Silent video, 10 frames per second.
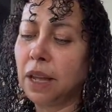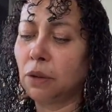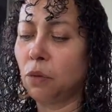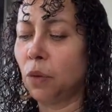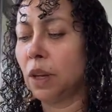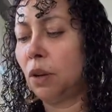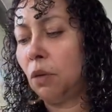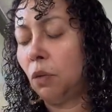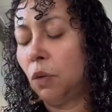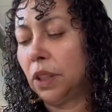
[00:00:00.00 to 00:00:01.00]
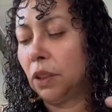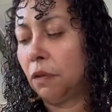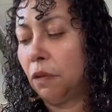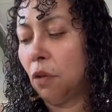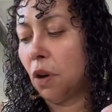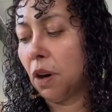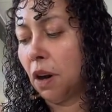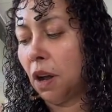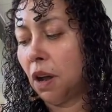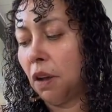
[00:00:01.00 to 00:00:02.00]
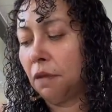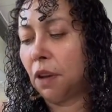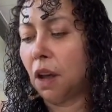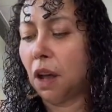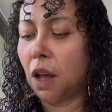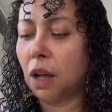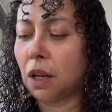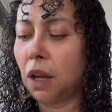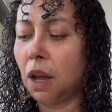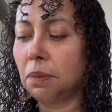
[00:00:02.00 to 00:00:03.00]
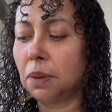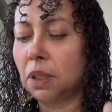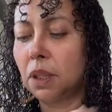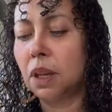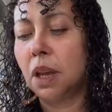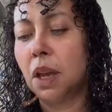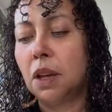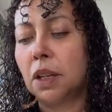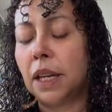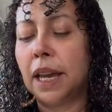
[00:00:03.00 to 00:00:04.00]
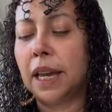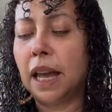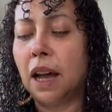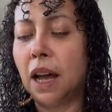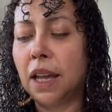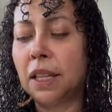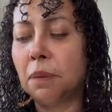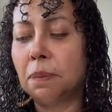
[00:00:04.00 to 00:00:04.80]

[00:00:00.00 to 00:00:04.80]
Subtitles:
you got the Wheel with the Four of Cups. Okay, in